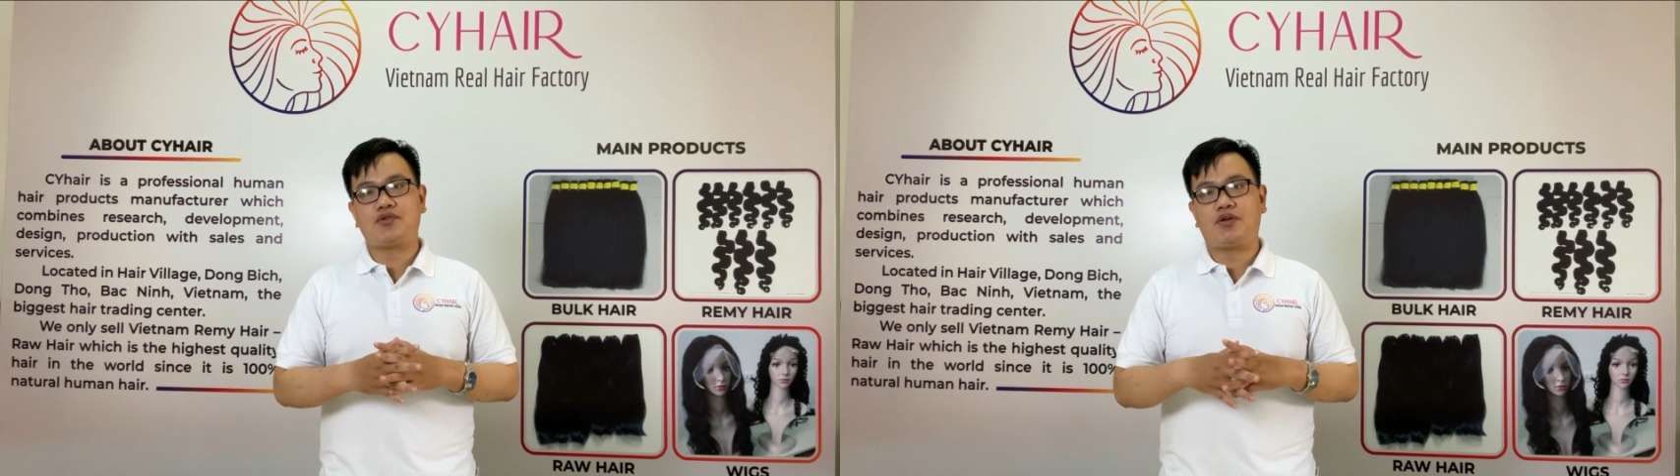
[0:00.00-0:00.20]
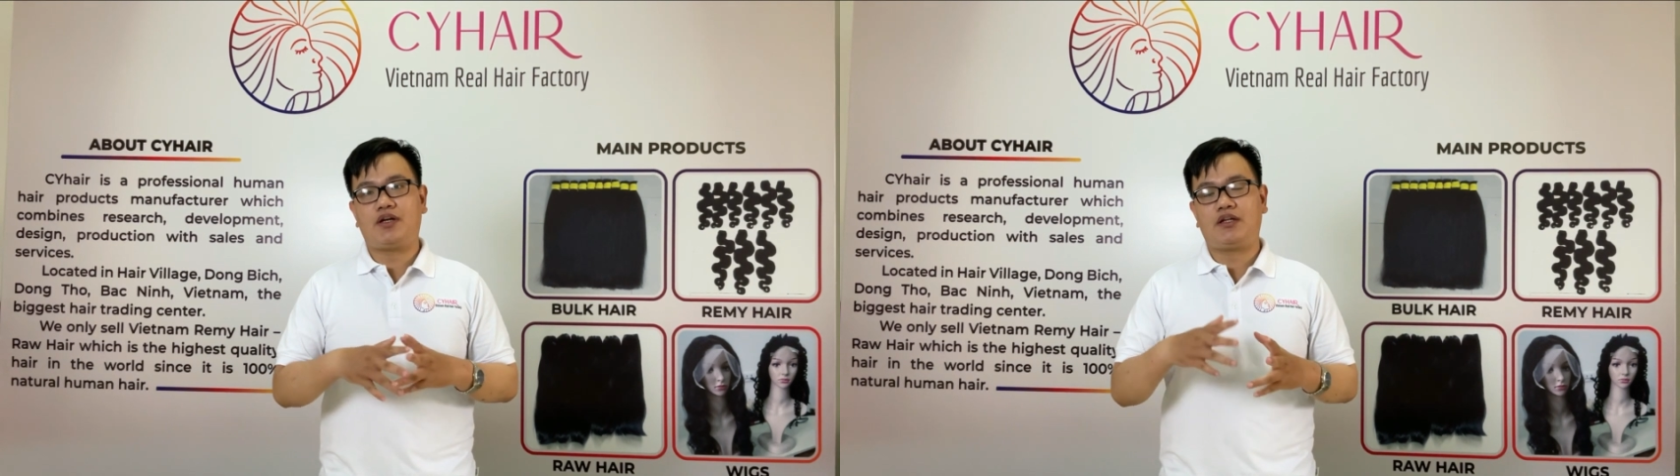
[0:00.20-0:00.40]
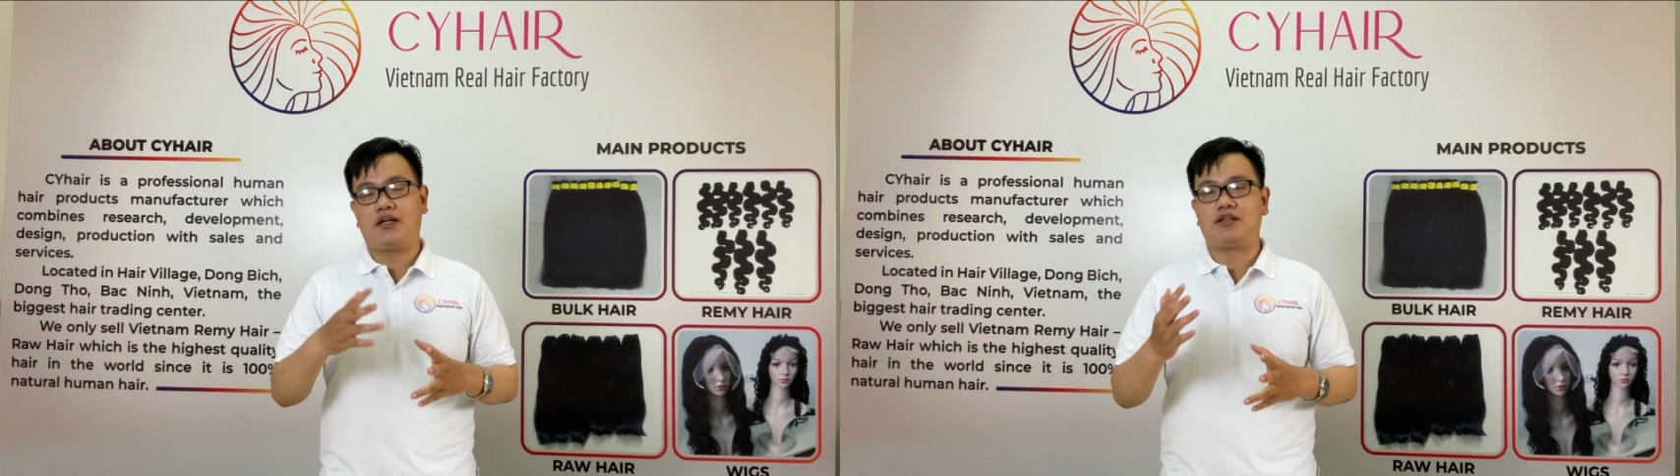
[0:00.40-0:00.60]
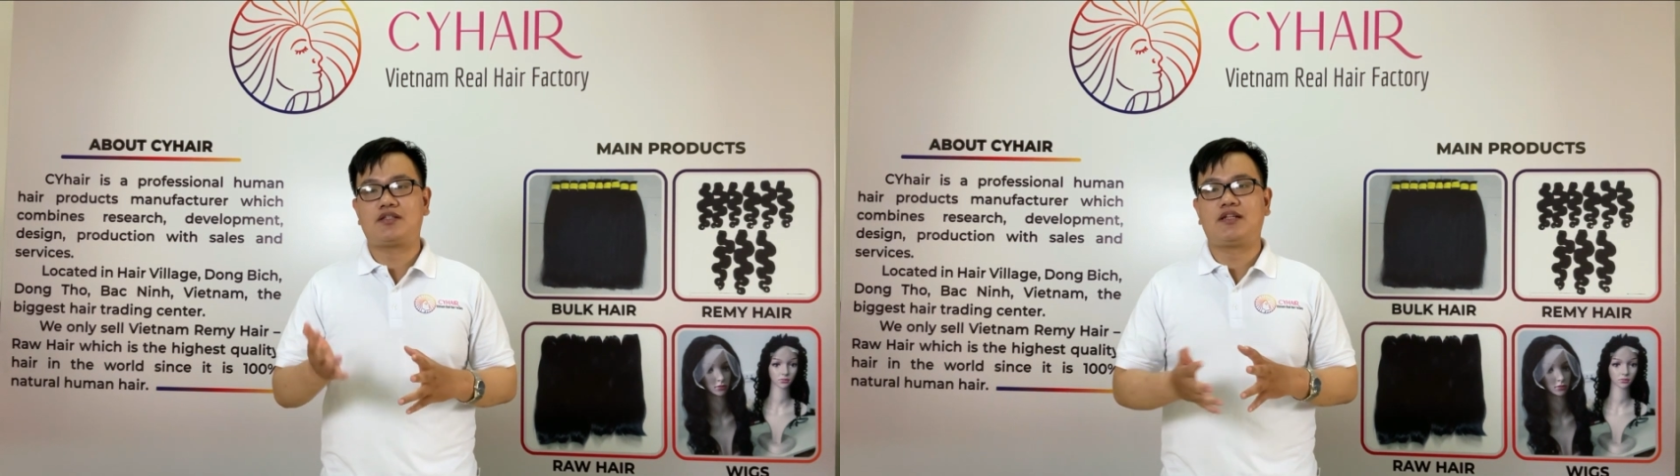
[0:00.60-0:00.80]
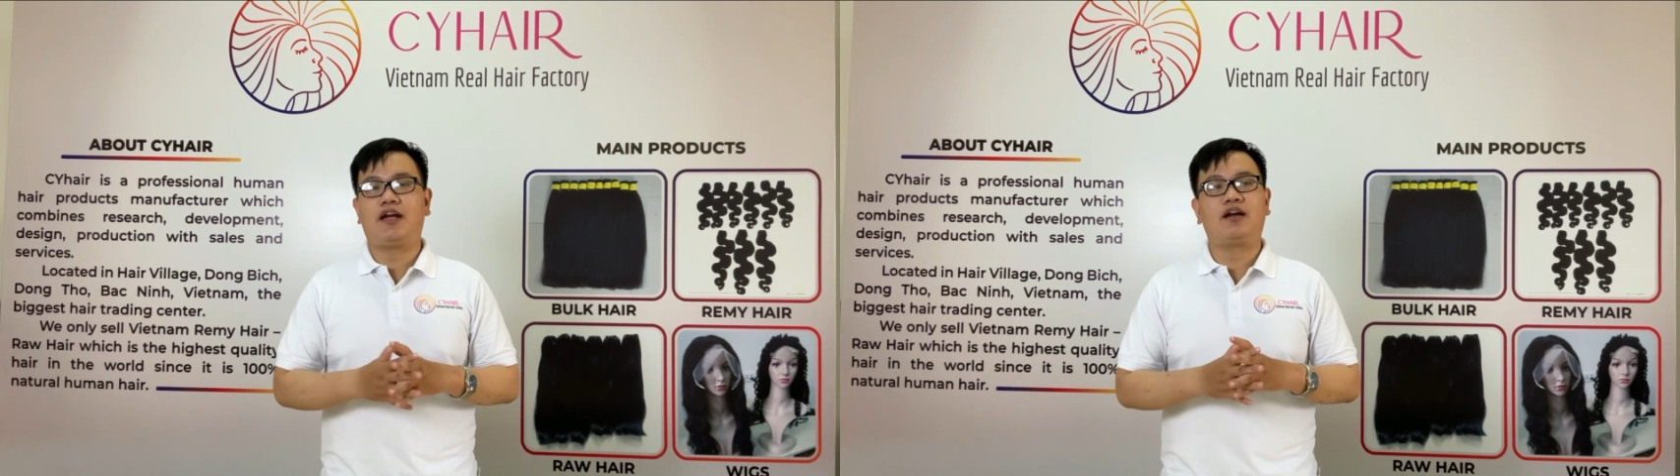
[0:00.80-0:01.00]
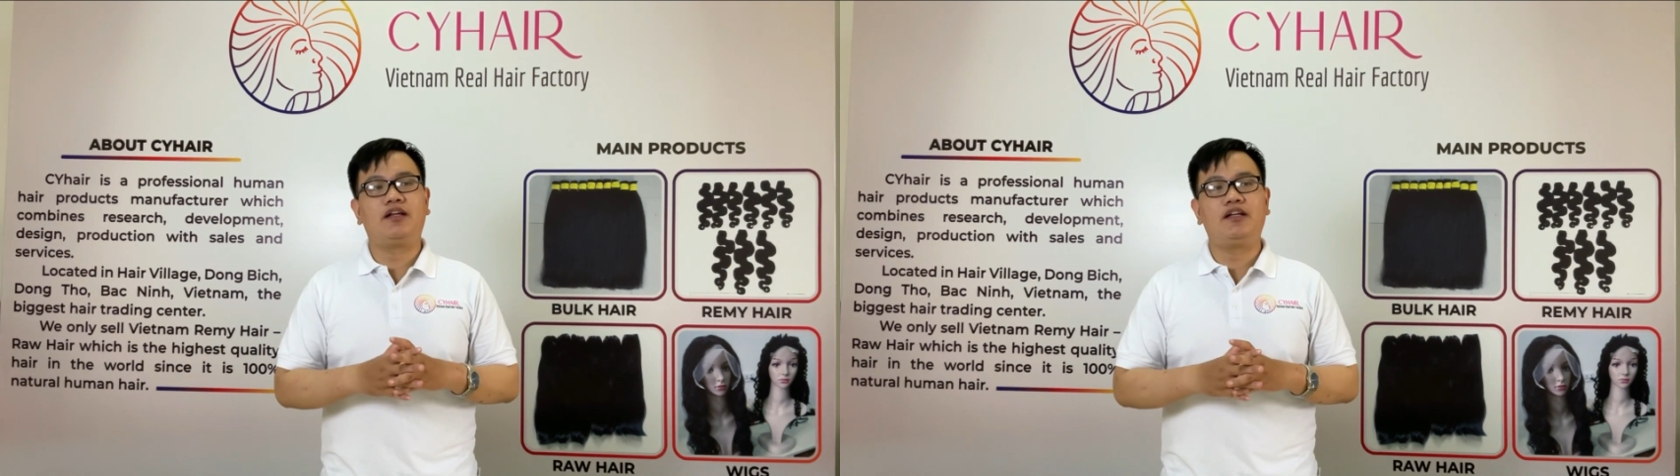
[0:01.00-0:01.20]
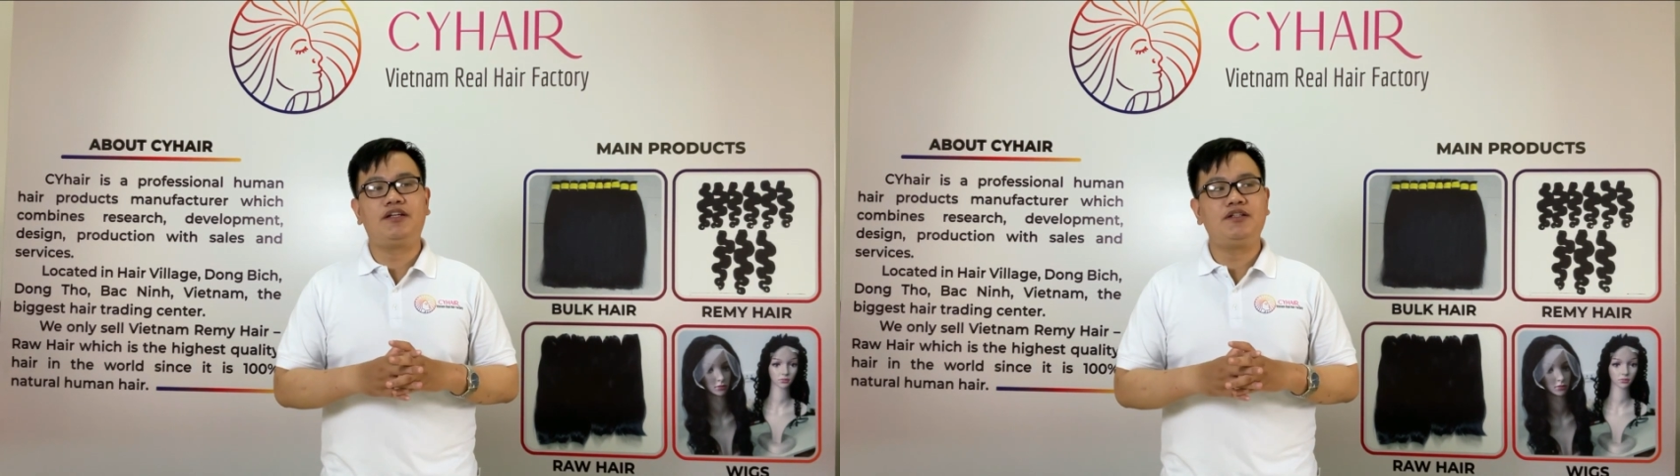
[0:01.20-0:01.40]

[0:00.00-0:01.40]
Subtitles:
so you can understand clearly.